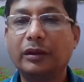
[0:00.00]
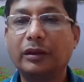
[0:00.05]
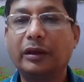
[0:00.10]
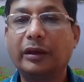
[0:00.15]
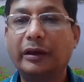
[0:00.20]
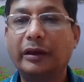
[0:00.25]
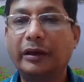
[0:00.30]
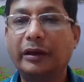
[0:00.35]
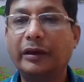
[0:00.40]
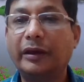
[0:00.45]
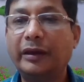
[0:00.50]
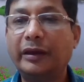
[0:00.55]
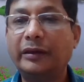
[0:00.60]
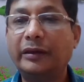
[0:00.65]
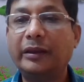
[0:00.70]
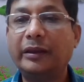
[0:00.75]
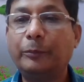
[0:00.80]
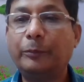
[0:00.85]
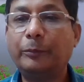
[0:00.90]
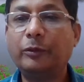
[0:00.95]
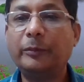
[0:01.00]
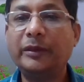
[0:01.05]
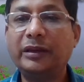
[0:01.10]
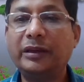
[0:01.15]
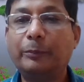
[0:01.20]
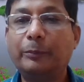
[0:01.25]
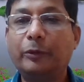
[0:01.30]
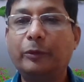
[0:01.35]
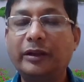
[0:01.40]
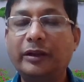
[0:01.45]
and the improving
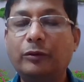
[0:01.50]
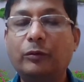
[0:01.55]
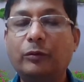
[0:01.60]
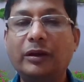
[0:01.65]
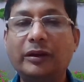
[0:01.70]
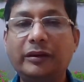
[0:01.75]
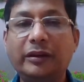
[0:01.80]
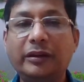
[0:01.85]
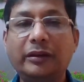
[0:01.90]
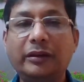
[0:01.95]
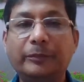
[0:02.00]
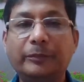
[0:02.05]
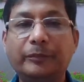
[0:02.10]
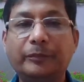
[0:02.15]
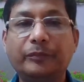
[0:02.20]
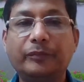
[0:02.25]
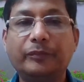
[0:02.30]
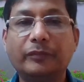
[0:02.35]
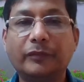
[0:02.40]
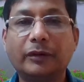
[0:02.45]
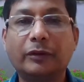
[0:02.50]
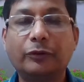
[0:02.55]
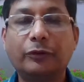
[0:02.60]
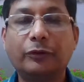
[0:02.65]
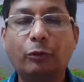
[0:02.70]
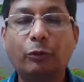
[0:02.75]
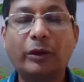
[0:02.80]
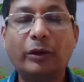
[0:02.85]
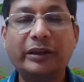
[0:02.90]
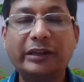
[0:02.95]
the product quality. So
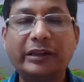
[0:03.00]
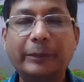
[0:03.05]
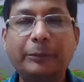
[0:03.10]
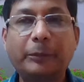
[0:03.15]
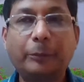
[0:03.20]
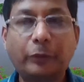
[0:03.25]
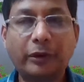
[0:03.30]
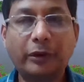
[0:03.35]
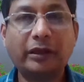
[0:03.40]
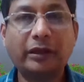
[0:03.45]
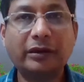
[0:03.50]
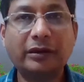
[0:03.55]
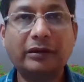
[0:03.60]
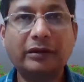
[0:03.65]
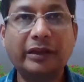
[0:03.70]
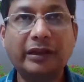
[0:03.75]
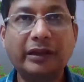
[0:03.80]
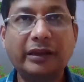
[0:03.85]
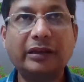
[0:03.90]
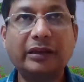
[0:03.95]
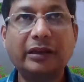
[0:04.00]
what type of product that